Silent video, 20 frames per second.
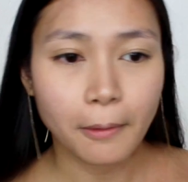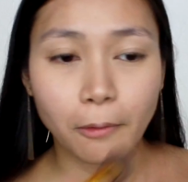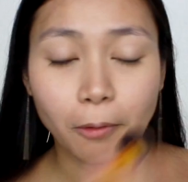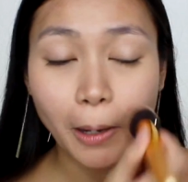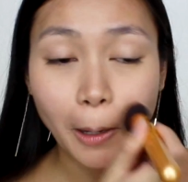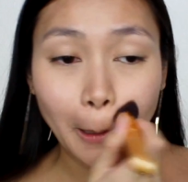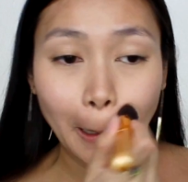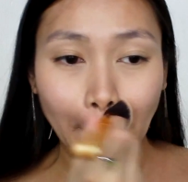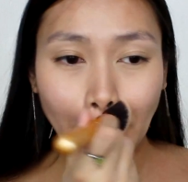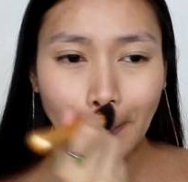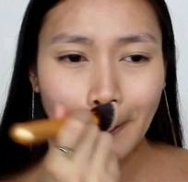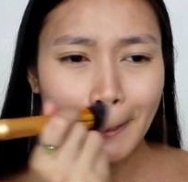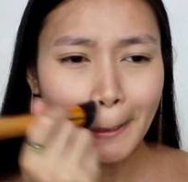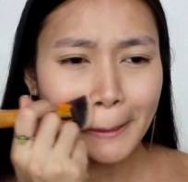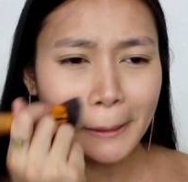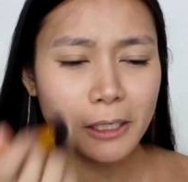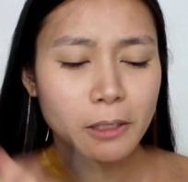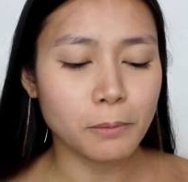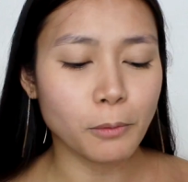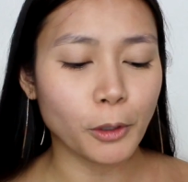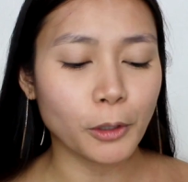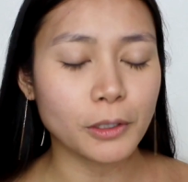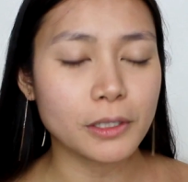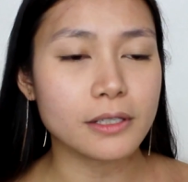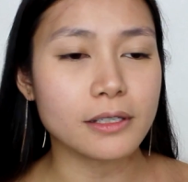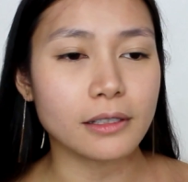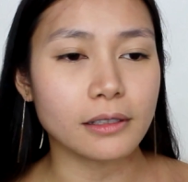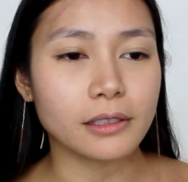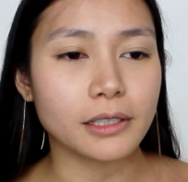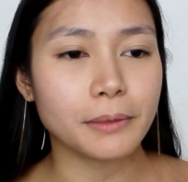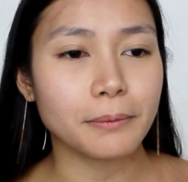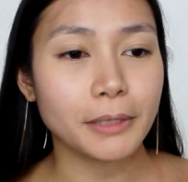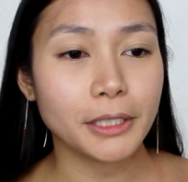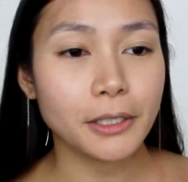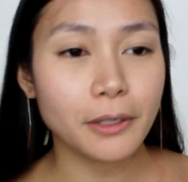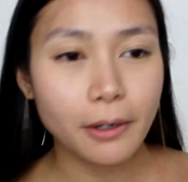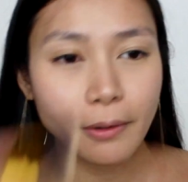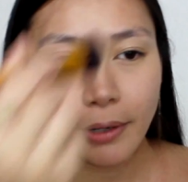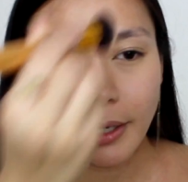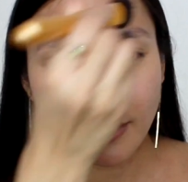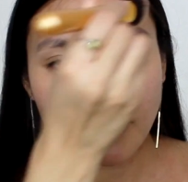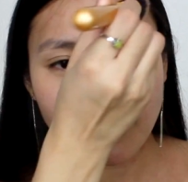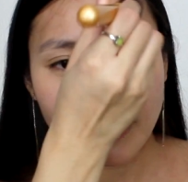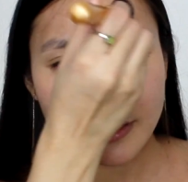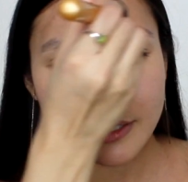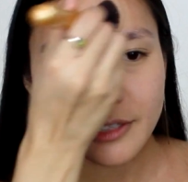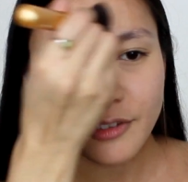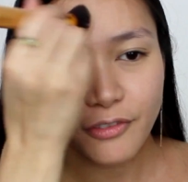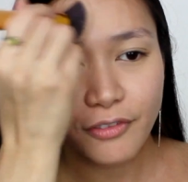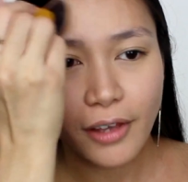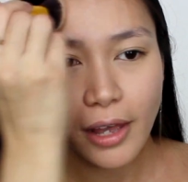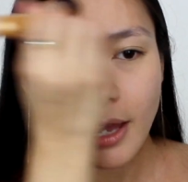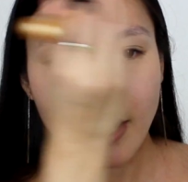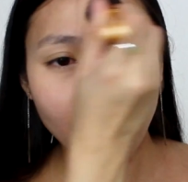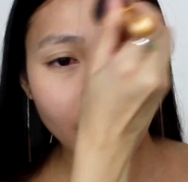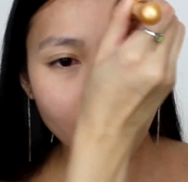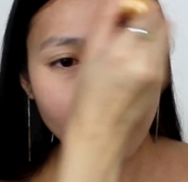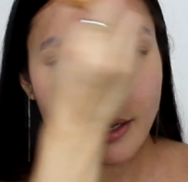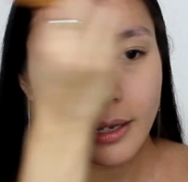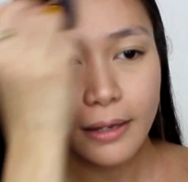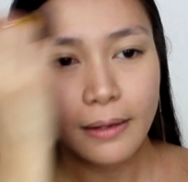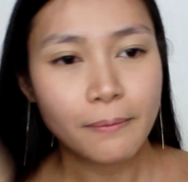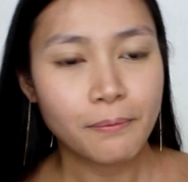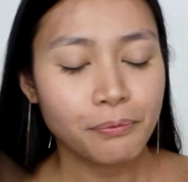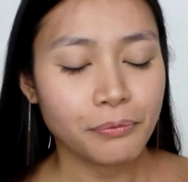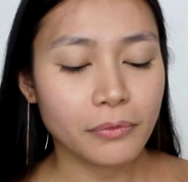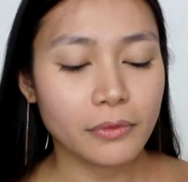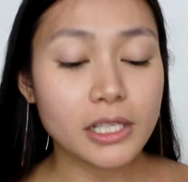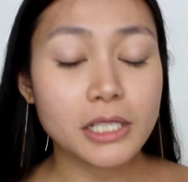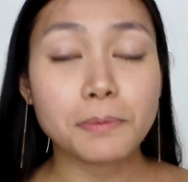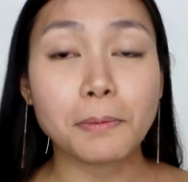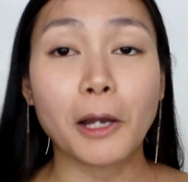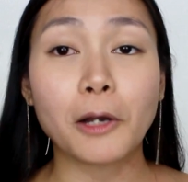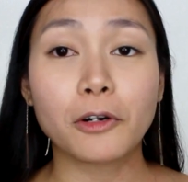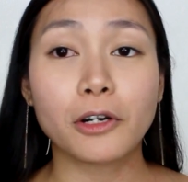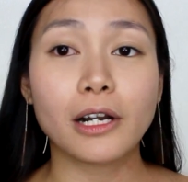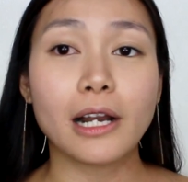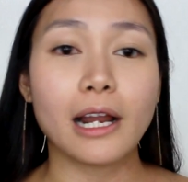Wow, I think I need more concealer, but you know what? It's fine. This powder